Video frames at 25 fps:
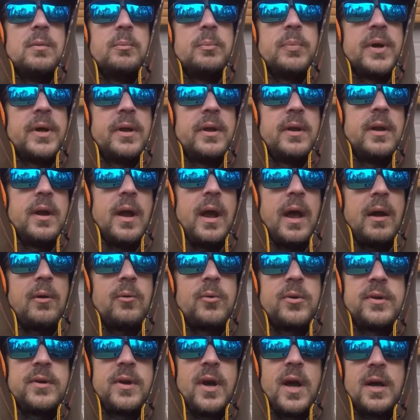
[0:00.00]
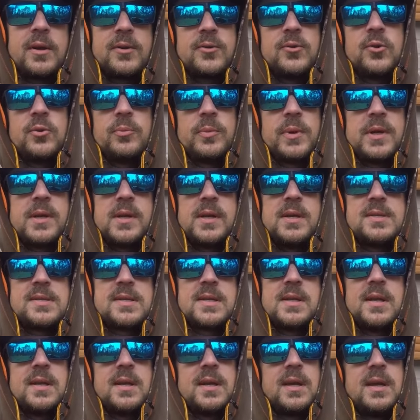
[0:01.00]
but I would talk to him, and he's
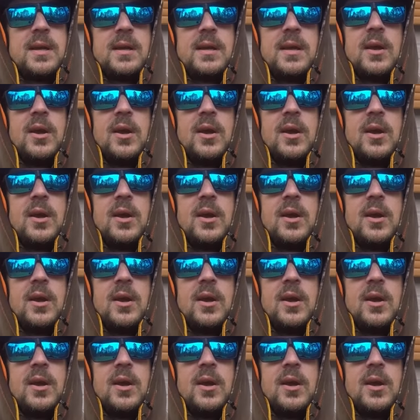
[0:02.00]
like,